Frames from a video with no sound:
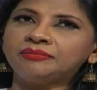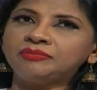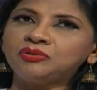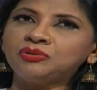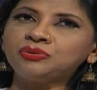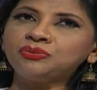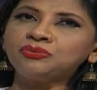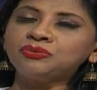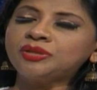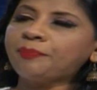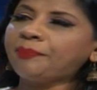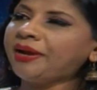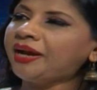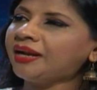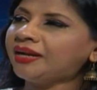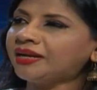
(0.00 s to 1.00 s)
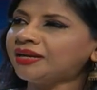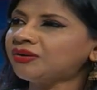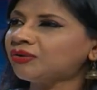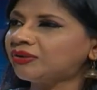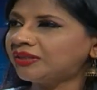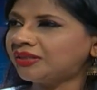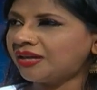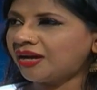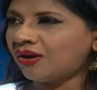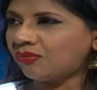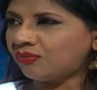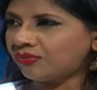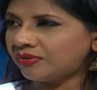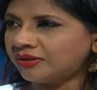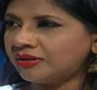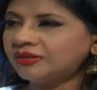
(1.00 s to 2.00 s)
do the patent on their
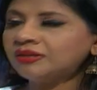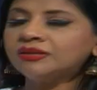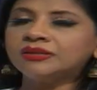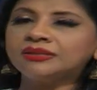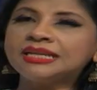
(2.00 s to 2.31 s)
own.